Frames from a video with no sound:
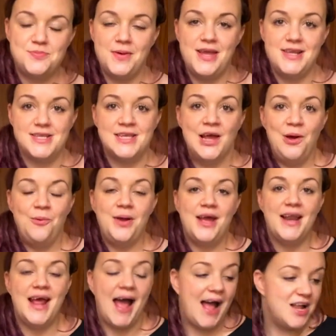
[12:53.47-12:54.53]
means we're going
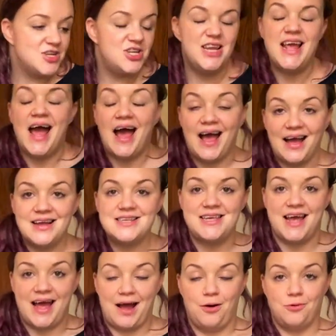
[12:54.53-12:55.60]
to actually act it
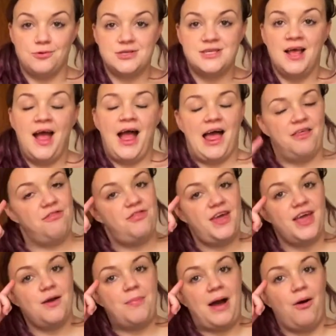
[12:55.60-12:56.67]
out and
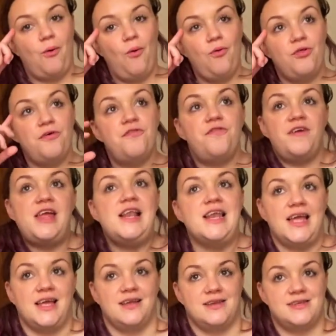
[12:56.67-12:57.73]
think about all the
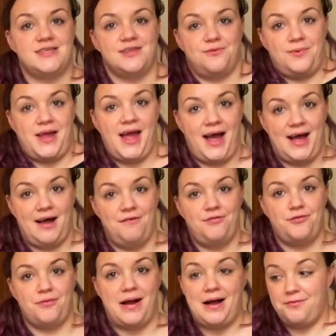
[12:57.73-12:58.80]
feelings that we have
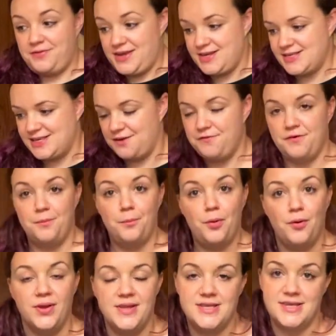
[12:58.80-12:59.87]
throughout these different
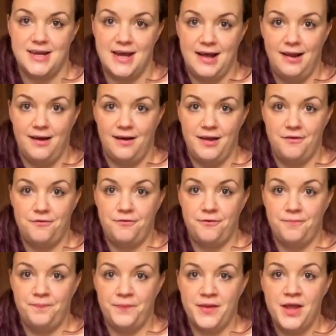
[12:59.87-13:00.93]
points in our life.
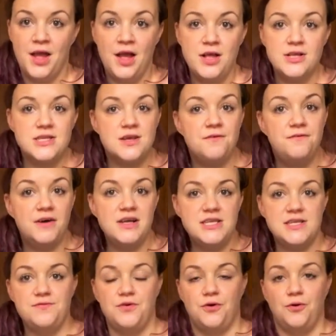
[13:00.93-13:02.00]
So first
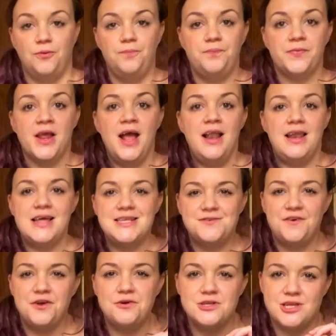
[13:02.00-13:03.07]
of all, let's
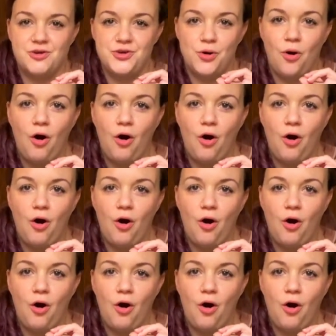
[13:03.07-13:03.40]
focus on your